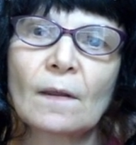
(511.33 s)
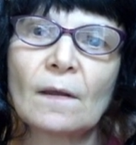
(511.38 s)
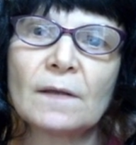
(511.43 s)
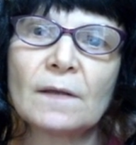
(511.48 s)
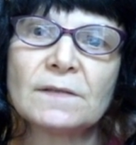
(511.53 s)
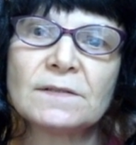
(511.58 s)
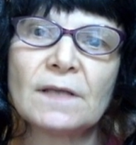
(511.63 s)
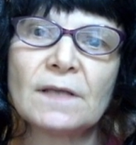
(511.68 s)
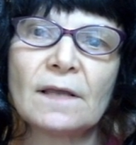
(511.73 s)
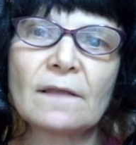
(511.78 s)

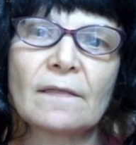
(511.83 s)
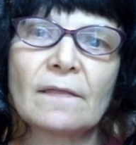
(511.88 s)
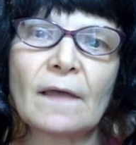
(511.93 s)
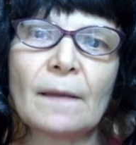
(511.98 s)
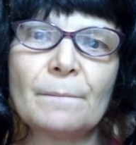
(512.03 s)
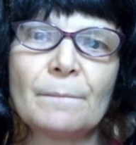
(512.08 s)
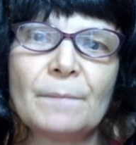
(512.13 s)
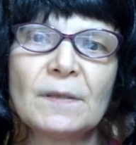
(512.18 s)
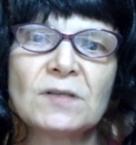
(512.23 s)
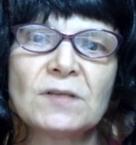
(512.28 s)
I take
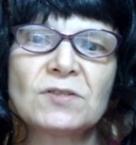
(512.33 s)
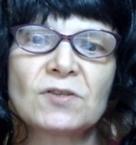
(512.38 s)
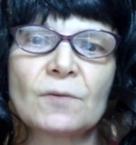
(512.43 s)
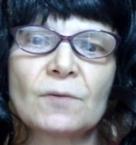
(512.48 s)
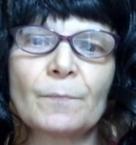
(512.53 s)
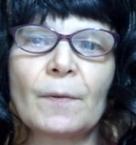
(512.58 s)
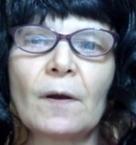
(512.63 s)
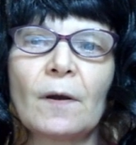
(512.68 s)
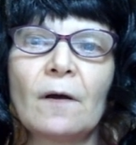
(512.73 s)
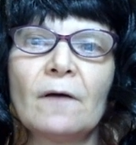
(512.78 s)
that
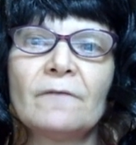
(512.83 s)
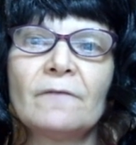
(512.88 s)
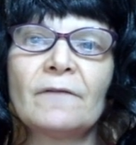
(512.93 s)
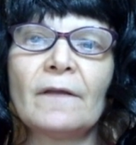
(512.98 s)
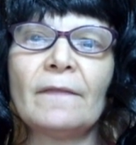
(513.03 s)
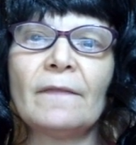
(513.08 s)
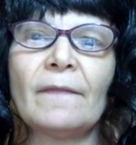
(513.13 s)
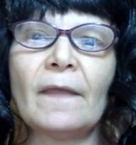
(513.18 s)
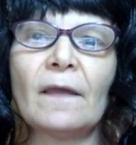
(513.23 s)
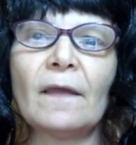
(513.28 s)
bishop off,
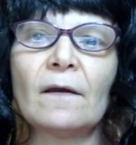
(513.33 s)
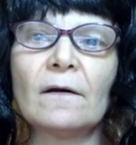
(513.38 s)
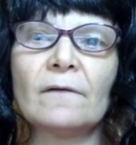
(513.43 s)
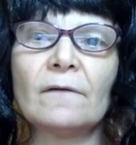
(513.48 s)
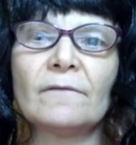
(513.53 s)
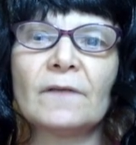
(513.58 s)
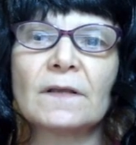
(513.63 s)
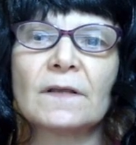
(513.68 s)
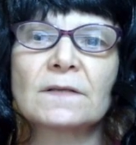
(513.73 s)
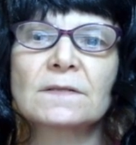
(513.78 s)
and they
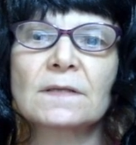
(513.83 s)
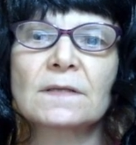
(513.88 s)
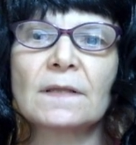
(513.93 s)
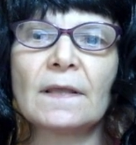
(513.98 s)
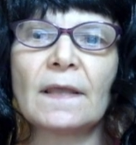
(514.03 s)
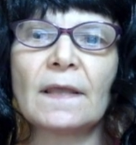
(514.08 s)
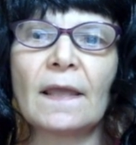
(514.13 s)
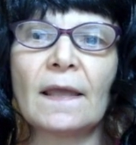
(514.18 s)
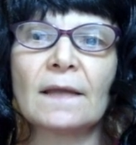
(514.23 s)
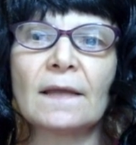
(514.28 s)

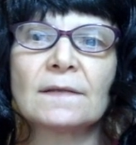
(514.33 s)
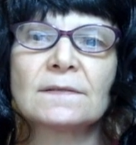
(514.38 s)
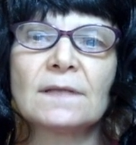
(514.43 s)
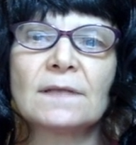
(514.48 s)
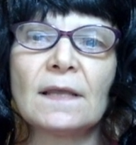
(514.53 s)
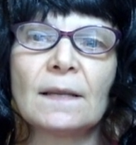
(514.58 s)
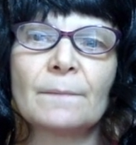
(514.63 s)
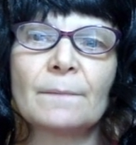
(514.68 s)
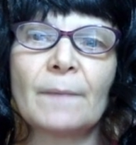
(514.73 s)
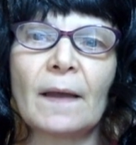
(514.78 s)
obviously can't
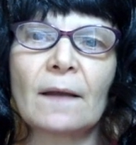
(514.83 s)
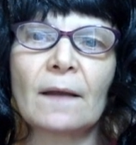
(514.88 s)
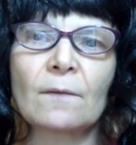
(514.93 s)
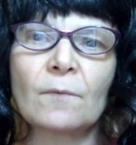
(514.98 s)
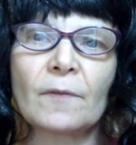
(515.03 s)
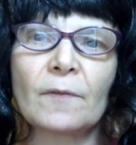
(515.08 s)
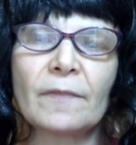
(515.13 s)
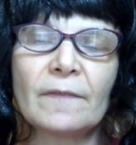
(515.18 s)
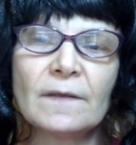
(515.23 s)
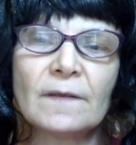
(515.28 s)
take back
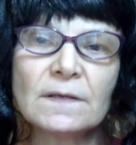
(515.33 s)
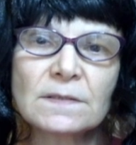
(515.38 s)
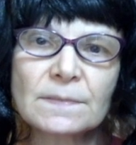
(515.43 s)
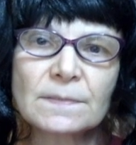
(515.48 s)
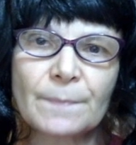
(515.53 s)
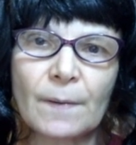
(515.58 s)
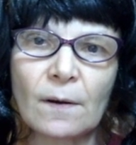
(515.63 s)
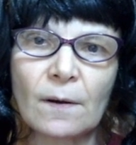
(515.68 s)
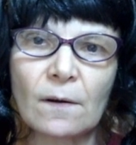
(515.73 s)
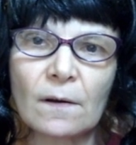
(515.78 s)
with
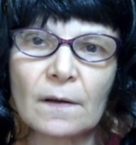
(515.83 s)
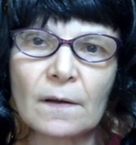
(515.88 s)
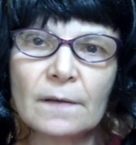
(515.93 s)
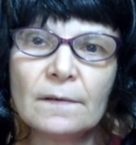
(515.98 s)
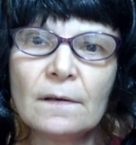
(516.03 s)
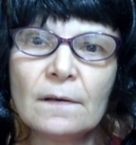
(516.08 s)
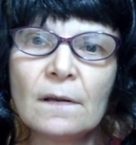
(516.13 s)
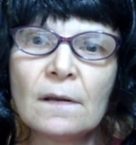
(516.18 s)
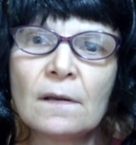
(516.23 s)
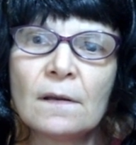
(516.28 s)
this
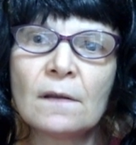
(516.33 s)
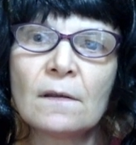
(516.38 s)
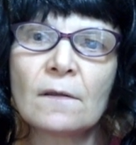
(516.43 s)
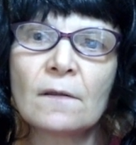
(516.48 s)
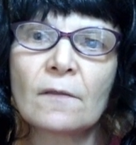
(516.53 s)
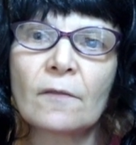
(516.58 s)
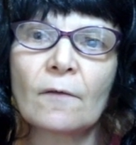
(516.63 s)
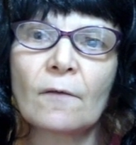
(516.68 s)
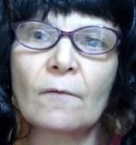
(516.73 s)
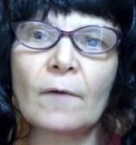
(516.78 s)
pawn,
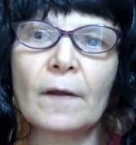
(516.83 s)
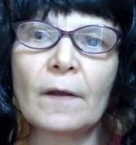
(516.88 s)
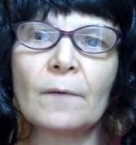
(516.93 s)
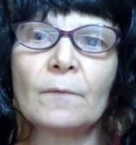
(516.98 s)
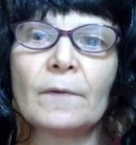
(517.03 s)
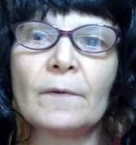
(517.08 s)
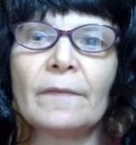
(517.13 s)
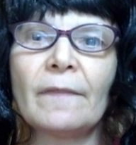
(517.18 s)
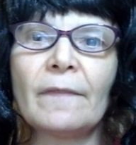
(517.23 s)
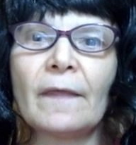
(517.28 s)
though
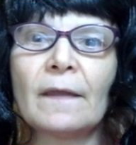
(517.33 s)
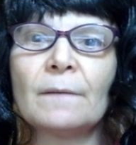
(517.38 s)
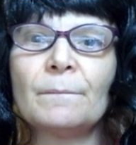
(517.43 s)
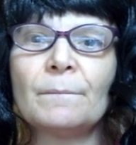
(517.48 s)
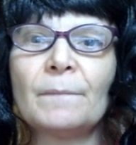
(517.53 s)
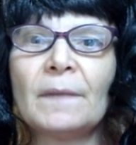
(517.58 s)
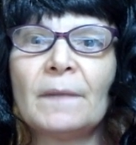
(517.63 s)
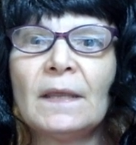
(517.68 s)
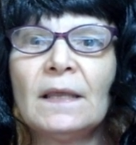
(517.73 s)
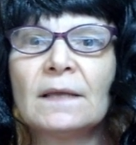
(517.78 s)
I would
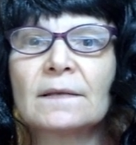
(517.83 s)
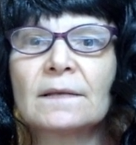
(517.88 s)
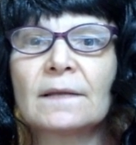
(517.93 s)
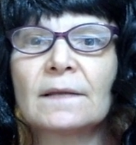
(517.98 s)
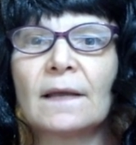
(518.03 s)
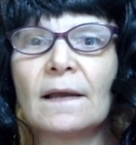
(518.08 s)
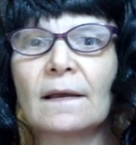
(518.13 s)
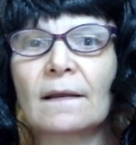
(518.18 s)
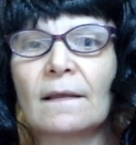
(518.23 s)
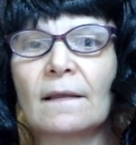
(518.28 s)
then be
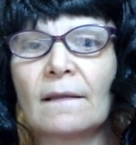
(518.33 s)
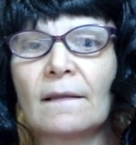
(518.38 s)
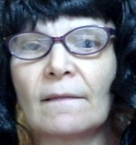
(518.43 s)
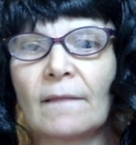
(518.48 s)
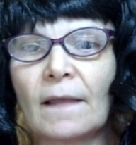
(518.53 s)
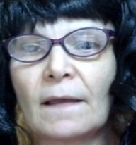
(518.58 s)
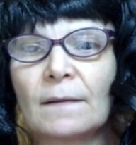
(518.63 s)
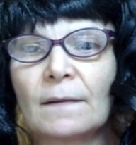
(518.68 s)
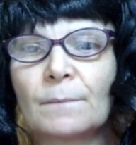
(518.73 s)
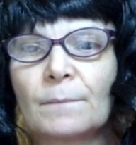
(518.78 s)

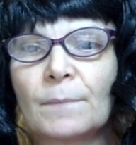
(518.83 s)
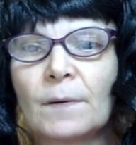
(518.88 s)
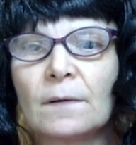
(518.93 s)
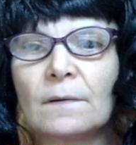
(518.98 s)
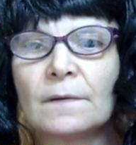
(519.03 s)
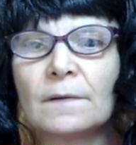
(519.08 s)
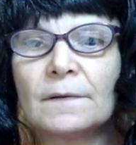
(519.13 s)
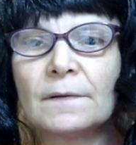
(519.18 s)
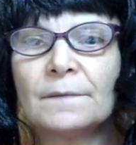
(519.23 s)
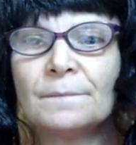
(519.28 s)
attacking that
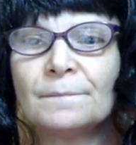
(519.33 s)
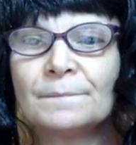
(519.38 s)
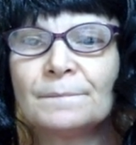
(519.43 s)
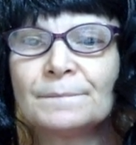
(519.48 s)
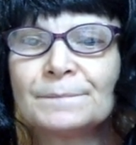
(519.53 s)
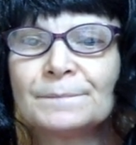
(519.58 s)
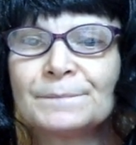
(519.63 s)
pawn